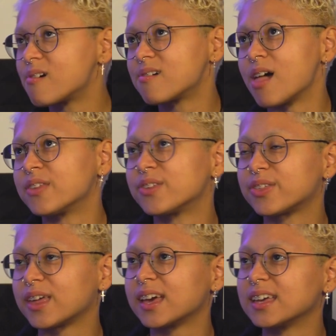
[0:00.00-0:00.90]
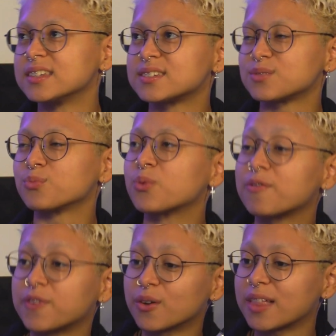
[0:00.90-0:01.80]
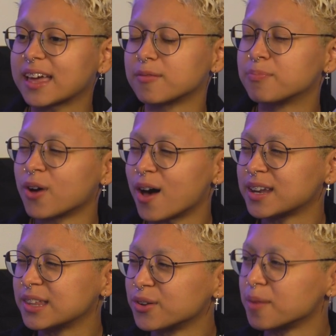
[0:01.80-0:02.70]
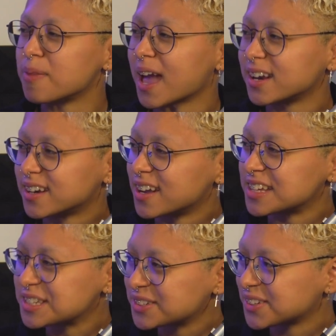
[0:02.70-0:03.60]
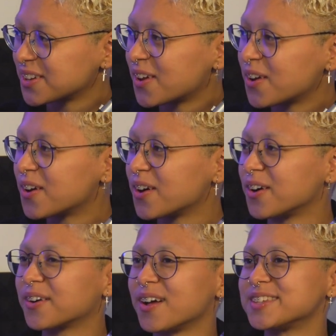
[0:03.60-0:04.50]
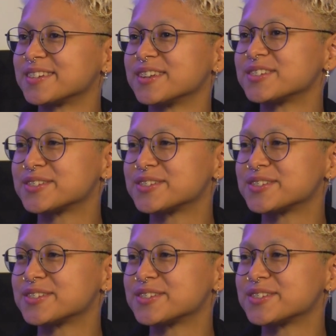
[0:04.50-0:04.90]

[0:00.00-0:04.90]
That's the thing, is we feel like God either abandoned us, or like, God's done us